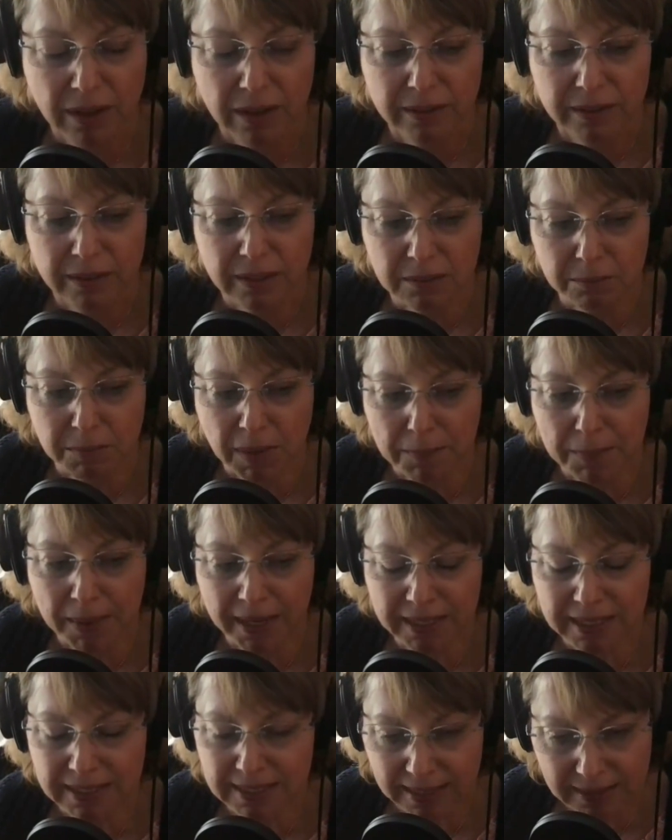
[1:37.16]
Does my
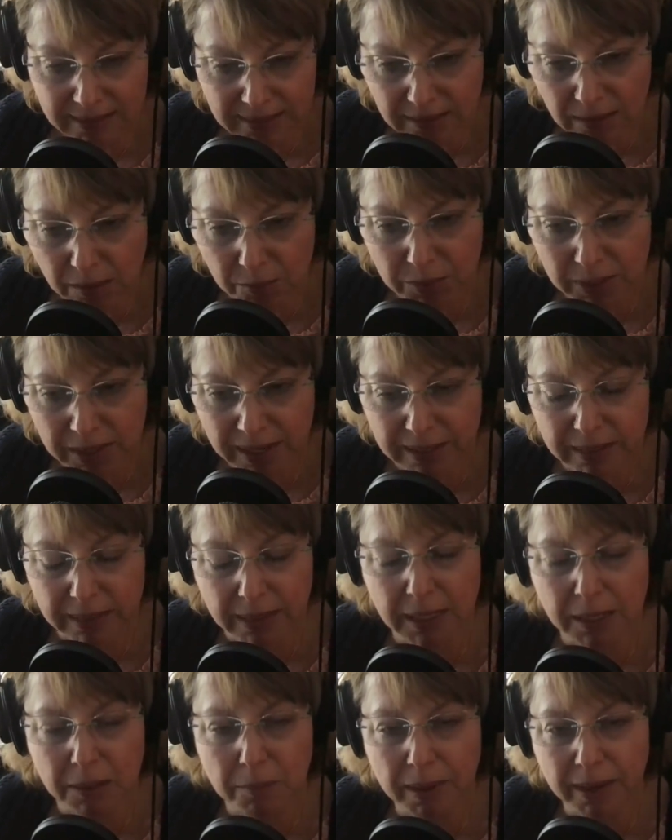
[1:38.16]
body tense up when I
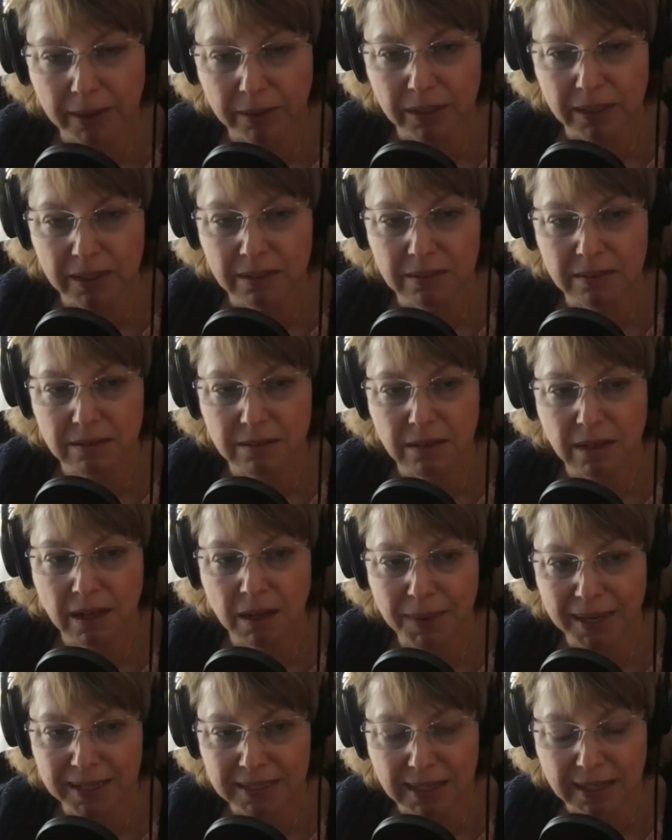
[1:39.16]
think about it? Am
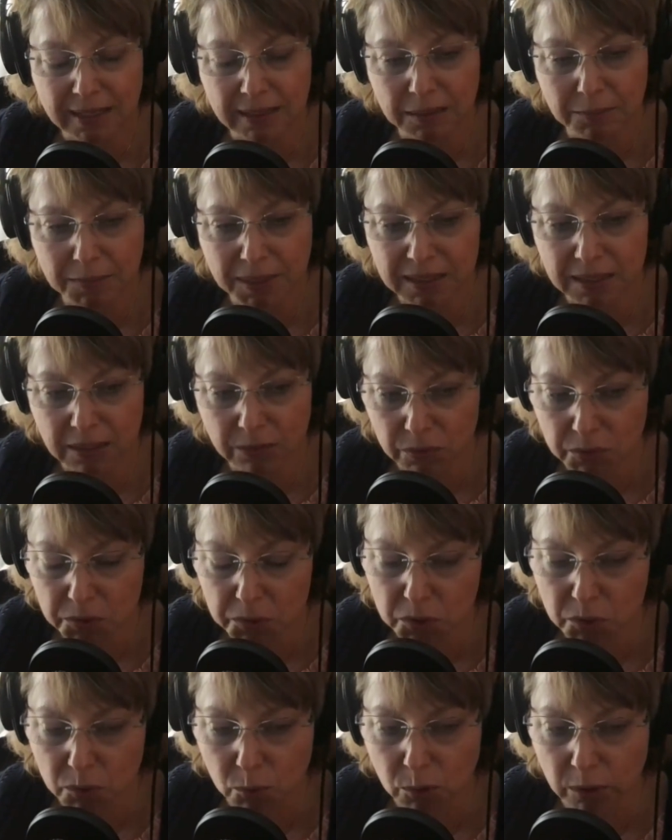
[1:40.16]
I telling myself a
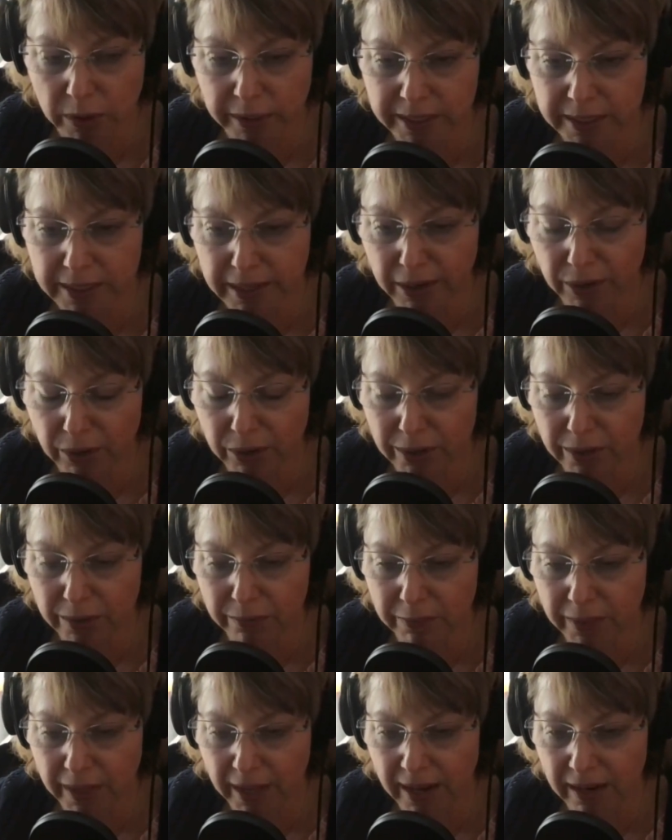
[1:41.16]
story, a
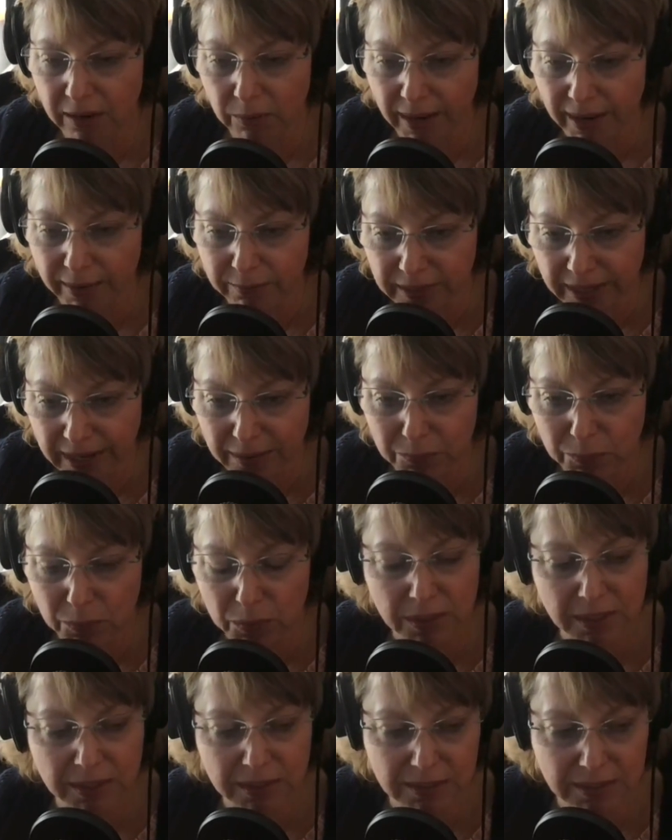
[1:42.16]
narrative that I don't have time for
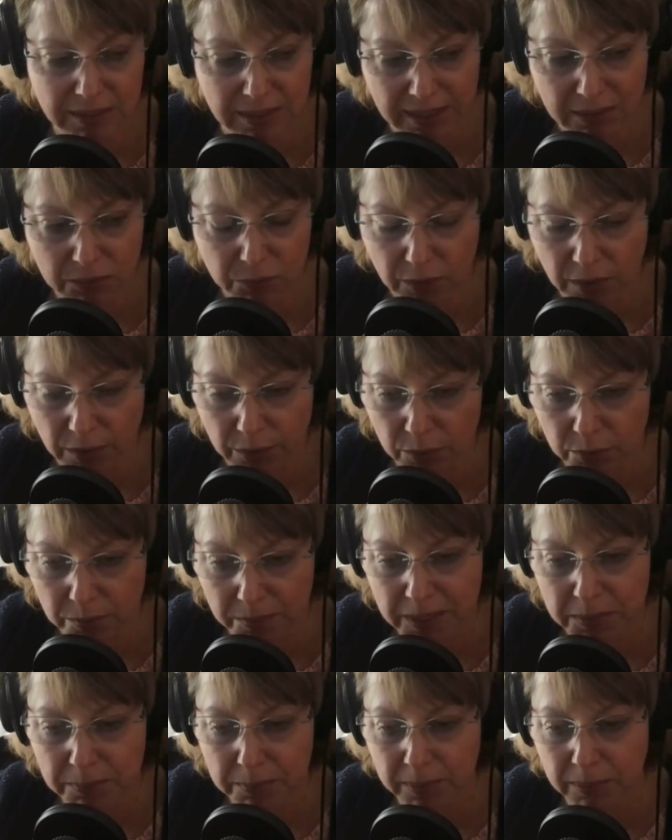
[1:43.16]
this? That's for other
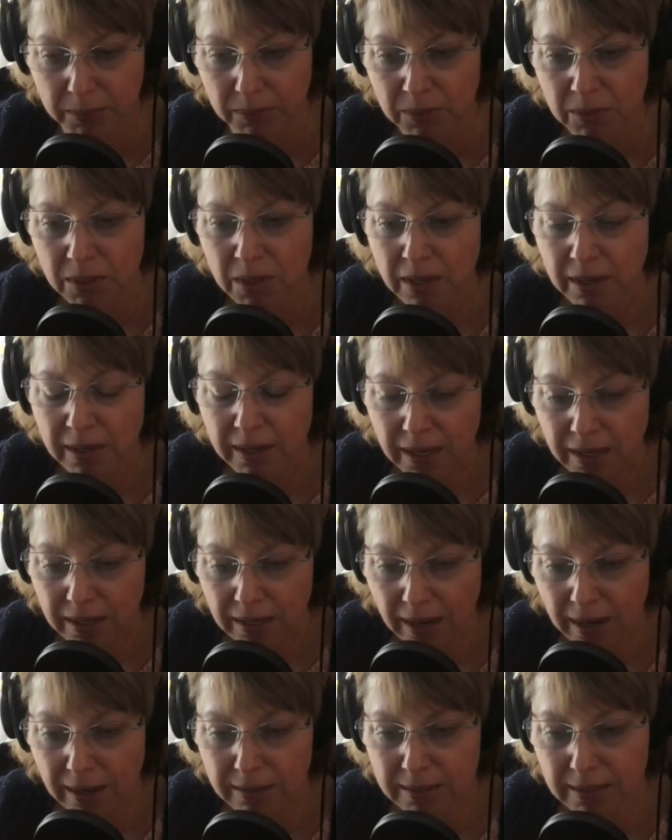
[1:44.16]
people.
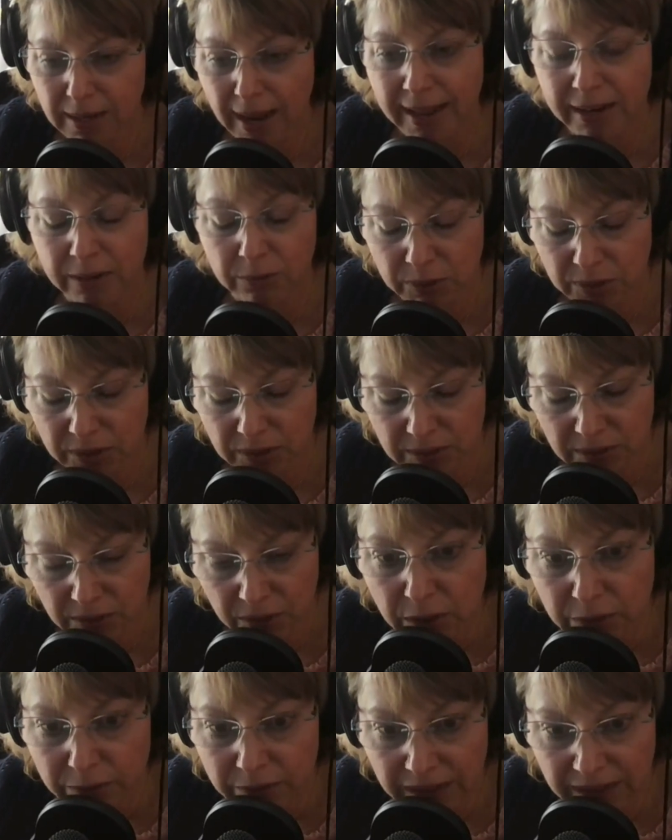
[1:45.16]
I don't
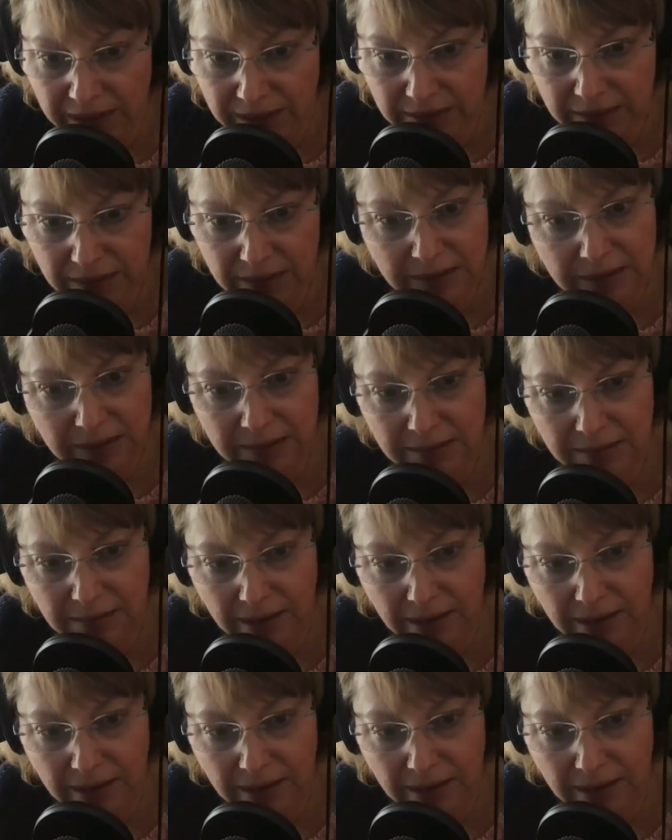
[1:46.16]
deserve this.